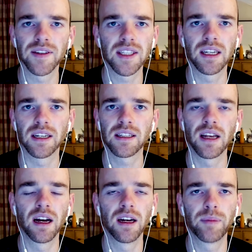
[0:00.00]
is obviously going to
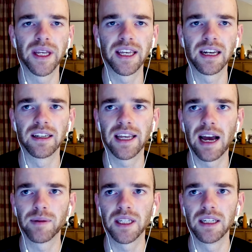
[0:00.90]
start, being England
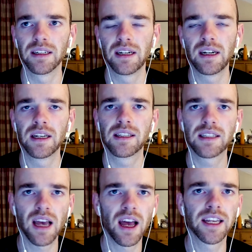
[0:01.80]
captain.
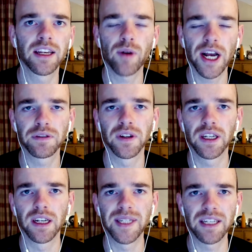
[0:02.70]
Sterling and Rashford
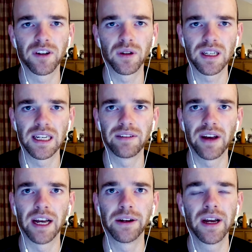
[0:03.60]
are going to be difficult to leave
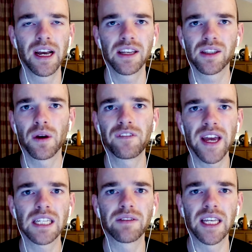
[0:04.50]
out. So
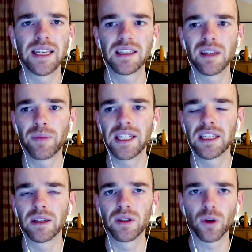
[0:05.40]
effectively, he's
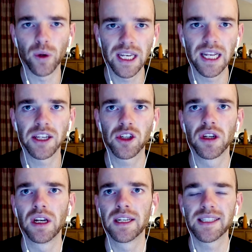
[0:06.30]
competing with
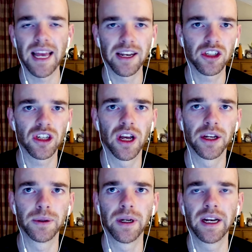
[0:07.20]
Grealish,
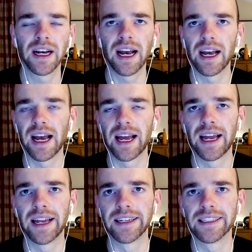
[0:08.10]
Sancho,
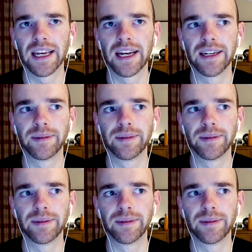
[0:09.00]
Mount,